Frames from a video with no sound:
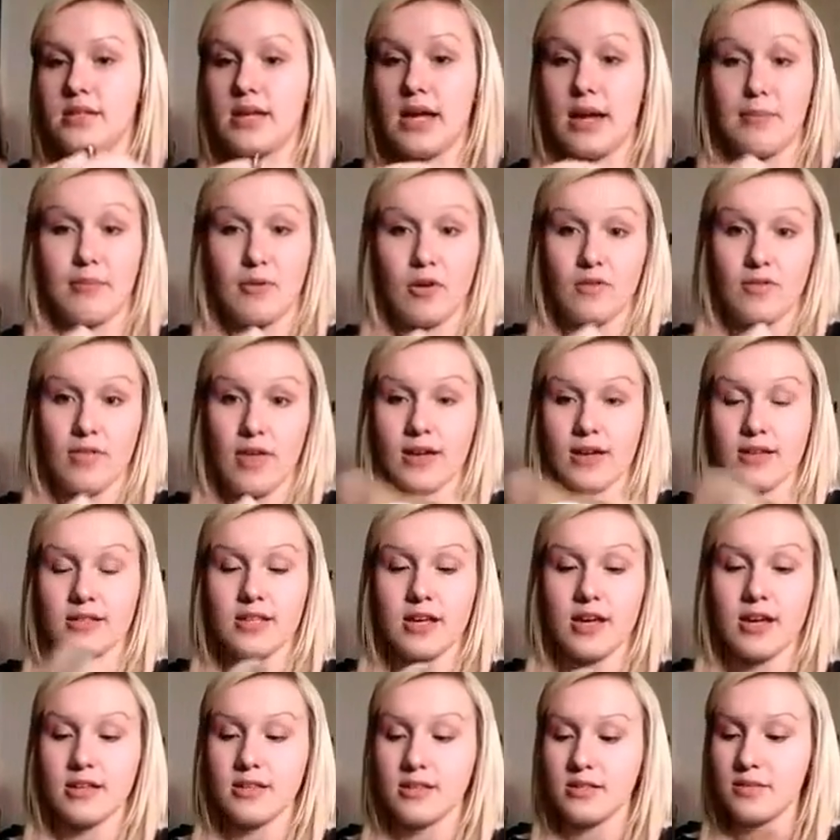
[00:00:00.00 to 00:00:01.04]
tap off the
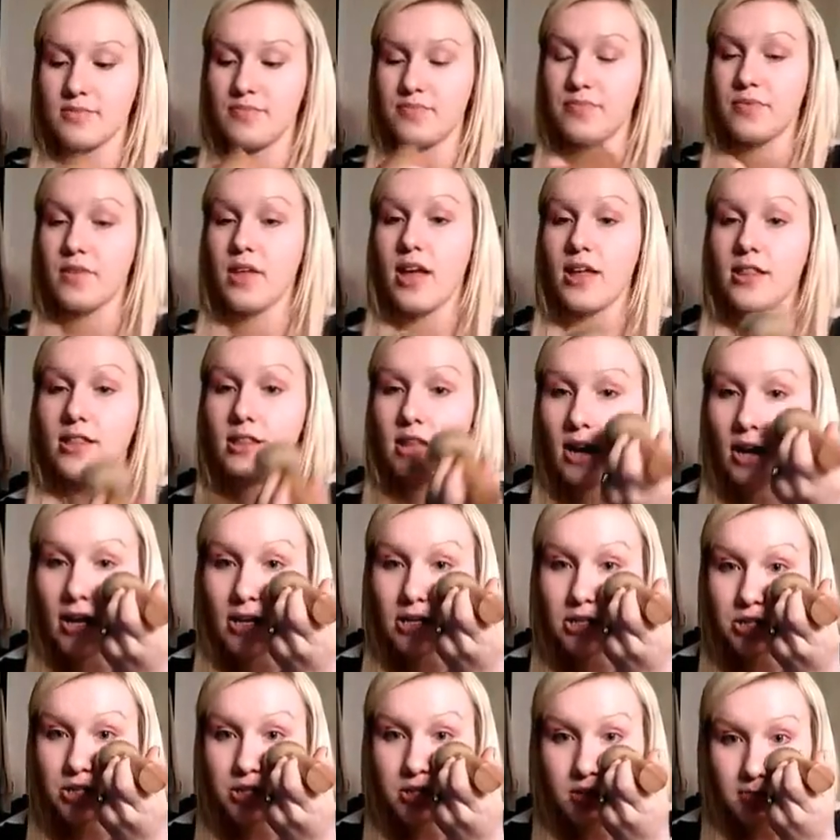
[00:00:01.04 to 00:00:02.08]
excess, and then
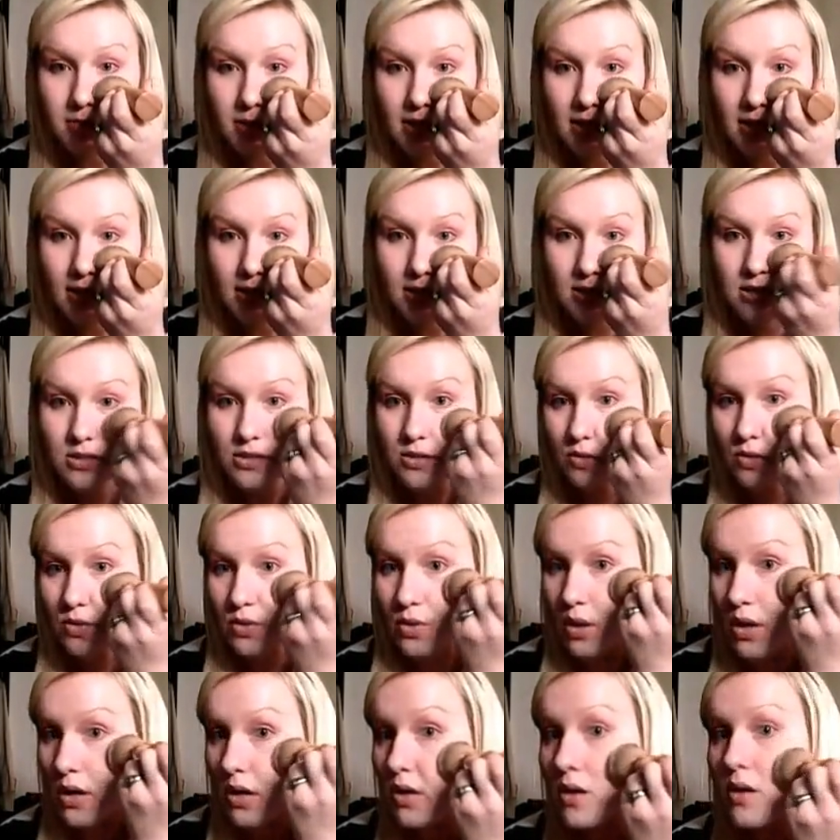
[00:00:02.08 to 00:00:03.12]
I just begin
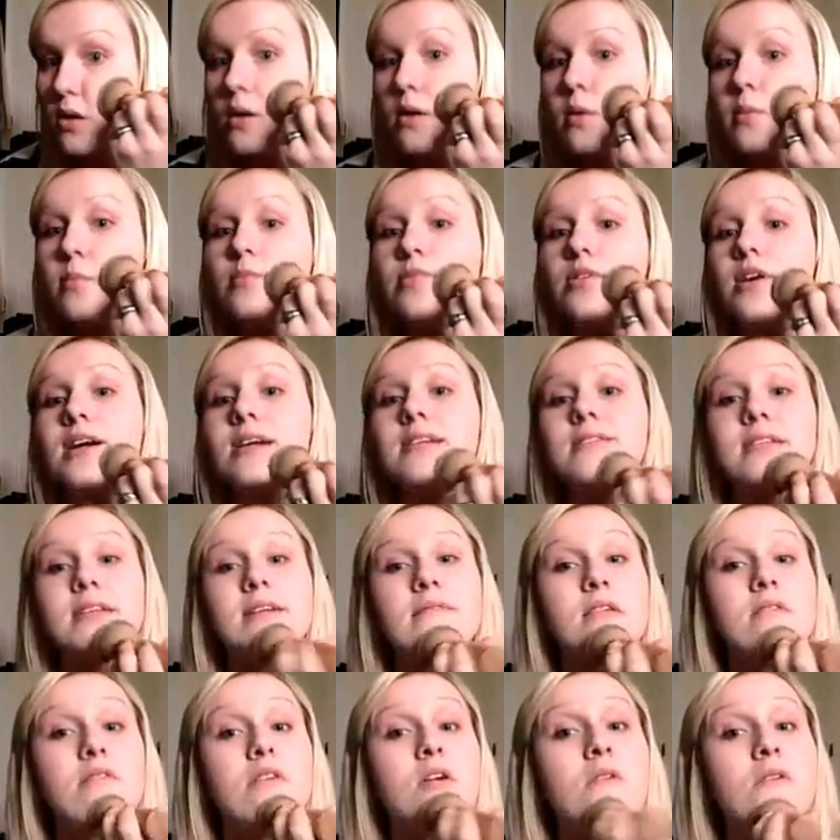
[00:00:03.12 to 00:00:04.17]
to press
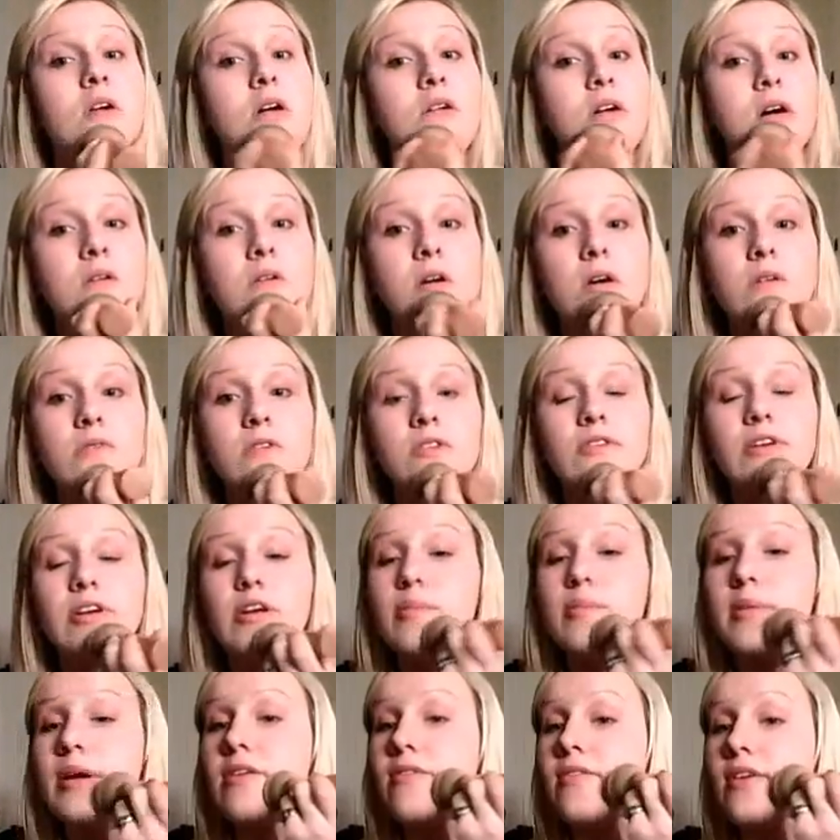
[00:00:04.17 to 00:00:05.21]
it all
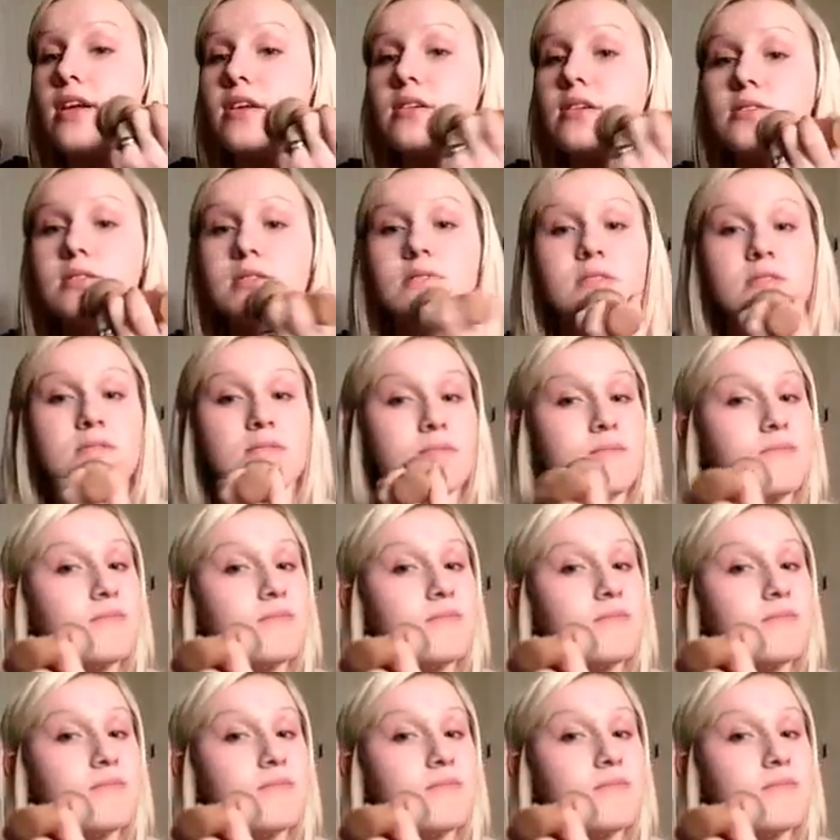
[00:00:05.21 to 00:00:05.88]
around my face.